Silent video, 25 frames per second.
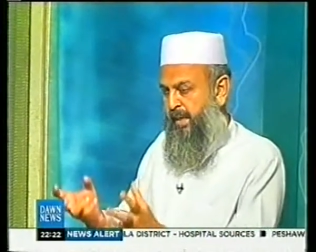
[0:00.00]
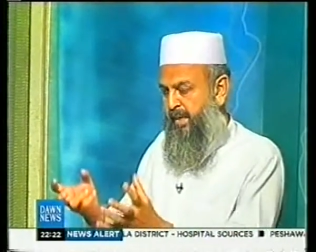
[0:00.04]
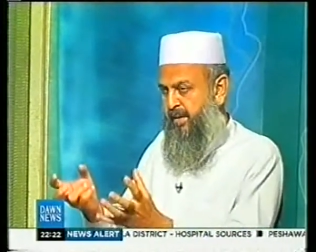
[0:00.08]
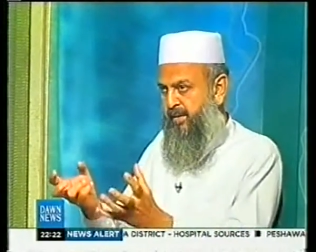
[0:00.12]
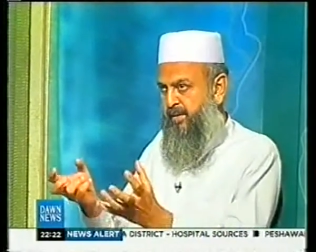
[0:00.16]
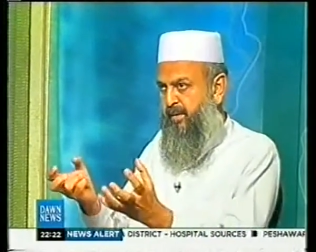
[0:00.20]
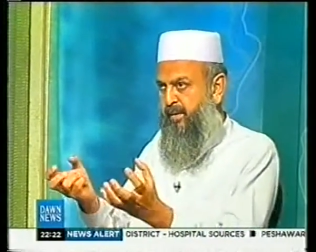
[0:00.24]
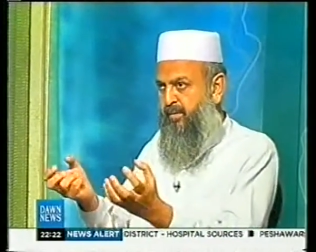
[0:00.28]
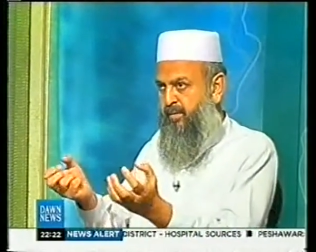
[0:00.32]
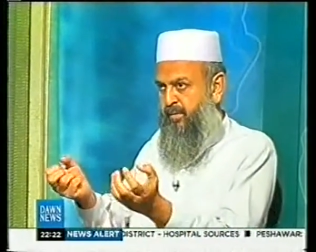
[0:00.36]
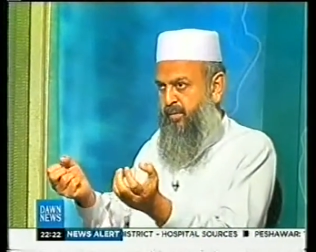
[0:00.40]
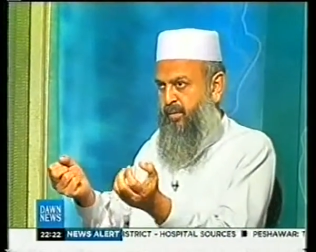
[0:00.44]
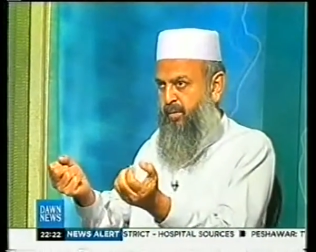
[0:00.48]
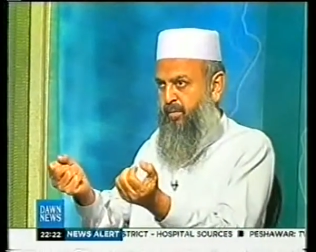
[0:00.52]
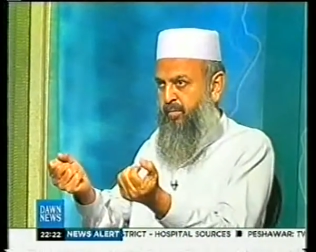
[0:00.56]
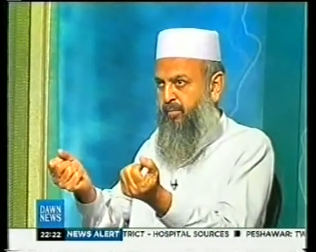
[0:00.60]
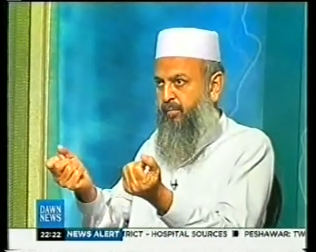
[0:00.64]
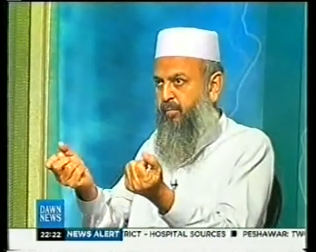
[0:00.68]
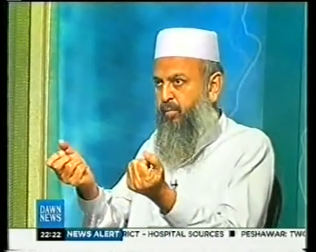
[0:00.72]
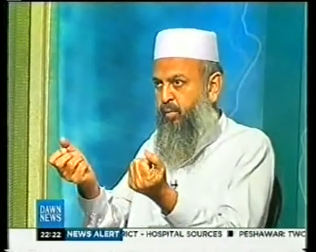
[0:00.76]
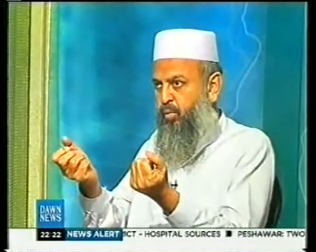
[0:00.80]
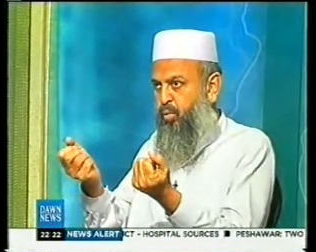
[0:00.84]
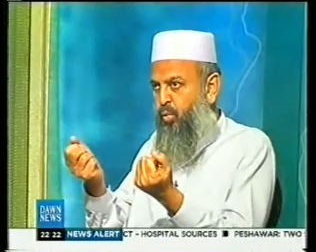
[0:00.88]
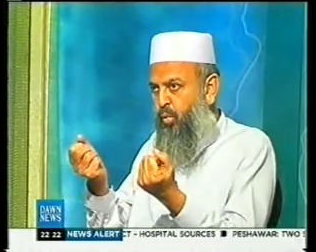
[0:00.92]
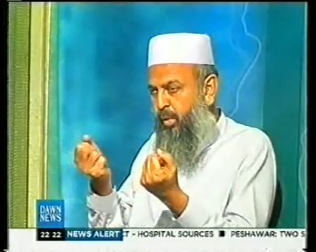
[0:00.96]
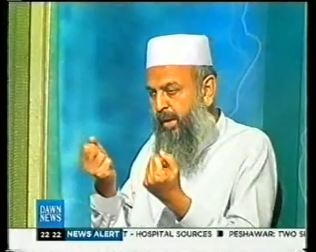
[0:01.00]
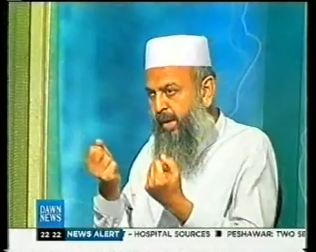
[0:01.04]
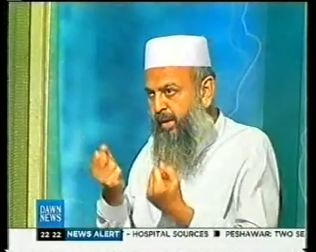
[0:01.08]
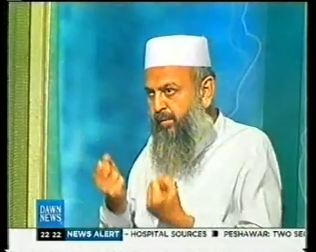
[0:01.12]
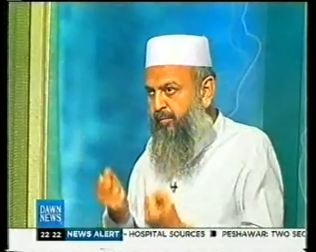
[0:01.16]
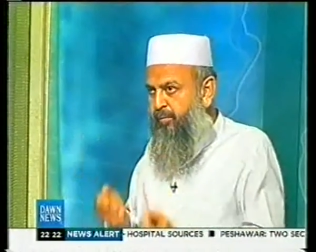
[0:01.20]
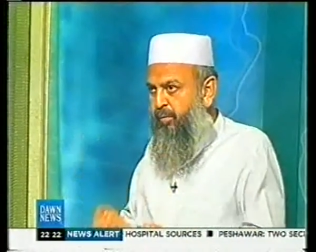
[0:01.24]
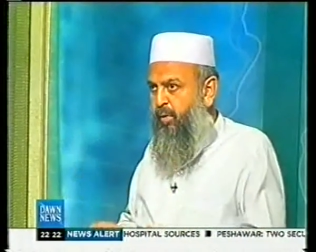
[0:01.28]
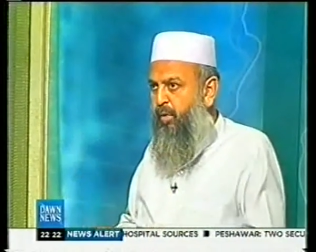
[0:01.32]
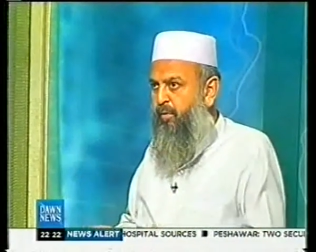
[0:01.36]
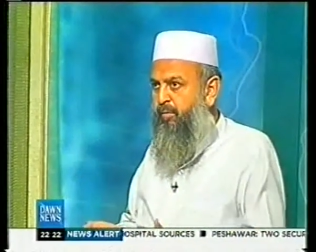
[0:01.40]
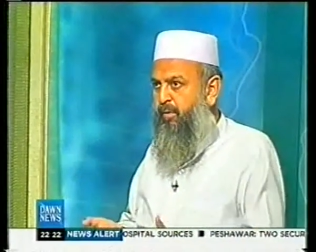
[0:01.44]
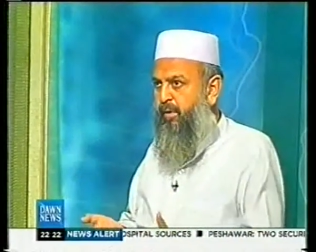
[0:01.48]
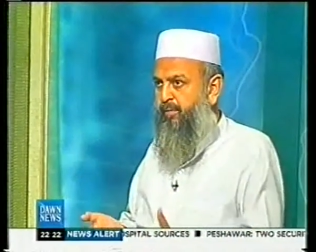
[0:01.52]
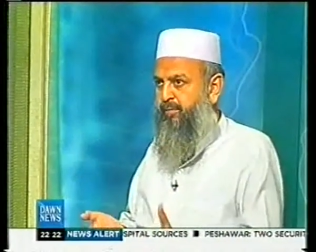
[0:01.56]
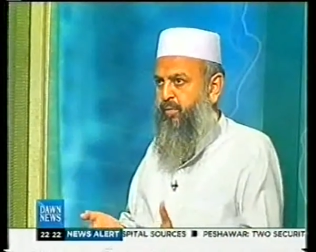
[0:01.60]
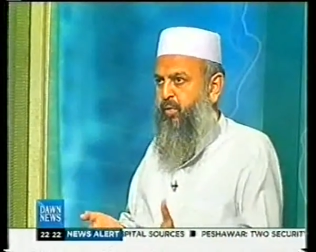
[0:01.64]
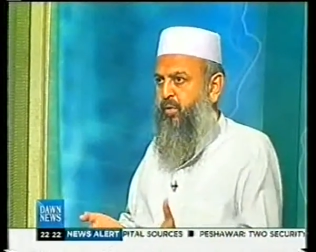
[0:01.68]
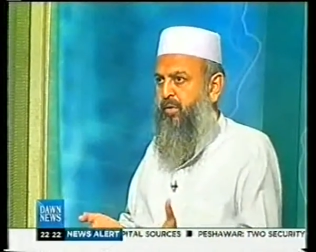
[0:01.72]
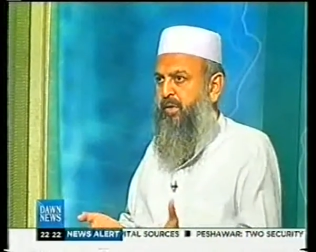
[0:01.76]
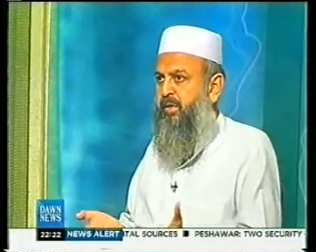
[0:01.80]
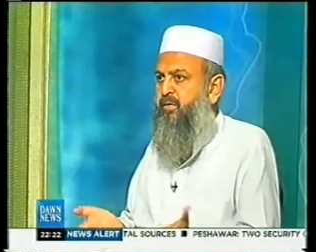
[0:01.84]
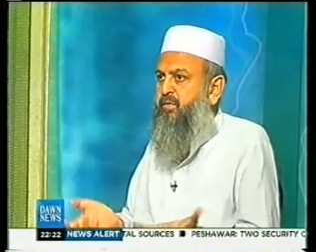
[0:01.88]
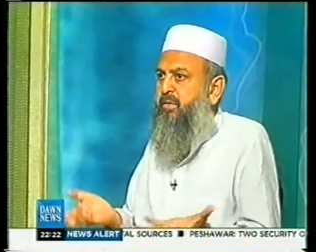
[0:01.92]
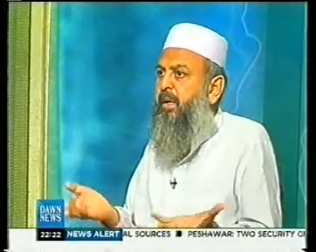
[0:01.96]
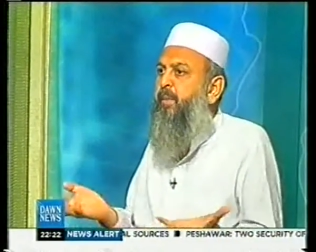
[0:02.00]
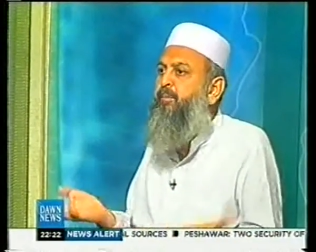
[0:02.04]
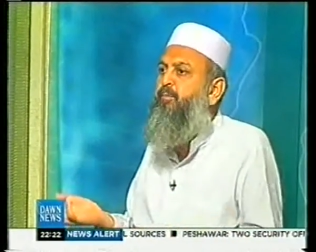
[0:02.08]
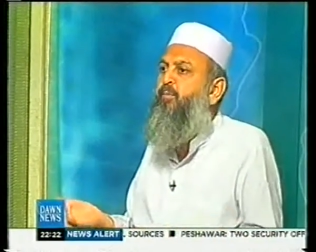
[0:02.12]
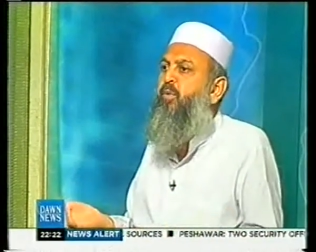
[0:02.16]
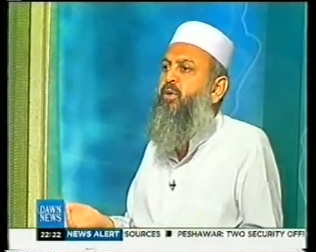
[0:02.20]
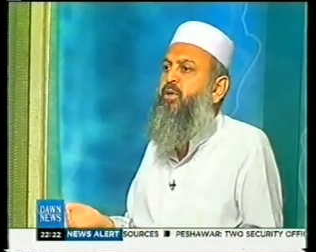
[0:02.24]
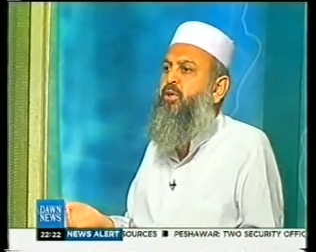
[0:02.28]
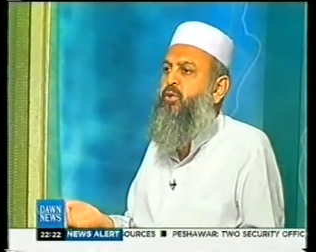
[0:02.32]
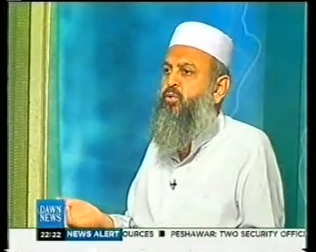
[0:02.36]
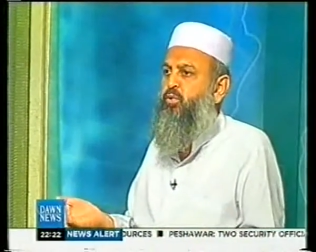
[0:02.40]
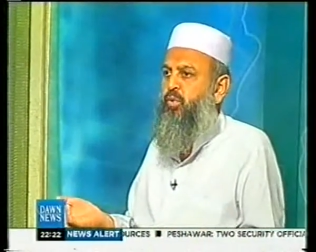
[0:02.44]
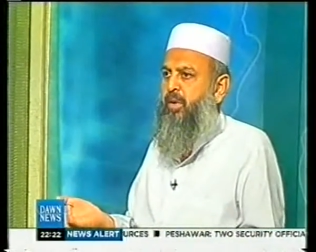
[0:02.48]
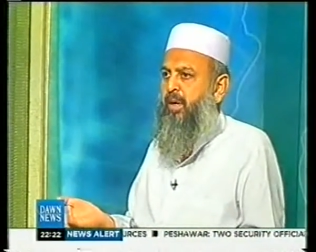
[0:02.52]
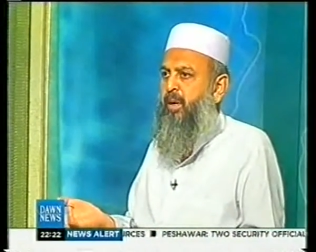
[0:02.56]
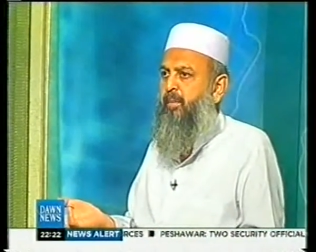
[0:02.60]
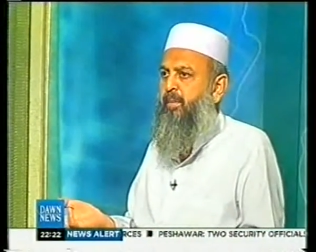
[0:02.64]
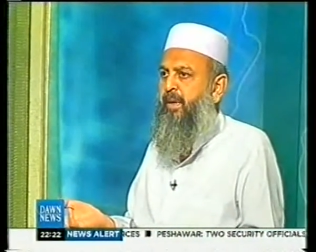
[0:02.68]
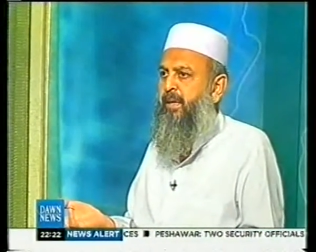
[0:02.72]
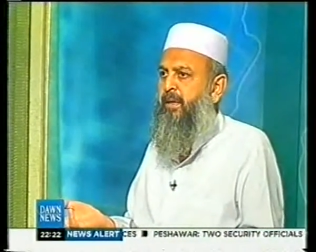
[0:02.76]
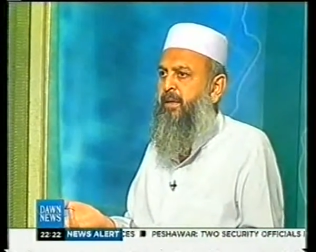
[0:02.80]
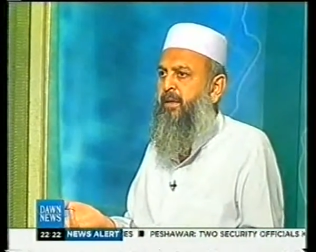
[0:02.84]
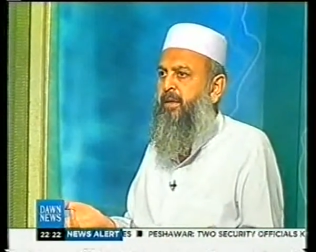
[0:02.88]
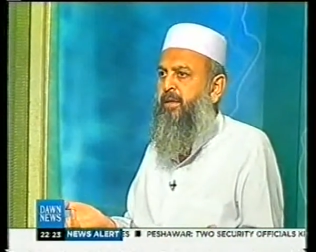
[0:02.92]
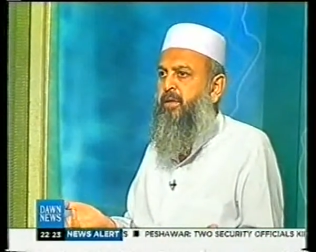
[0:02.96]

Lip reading: they just looking forward for somebody to come in.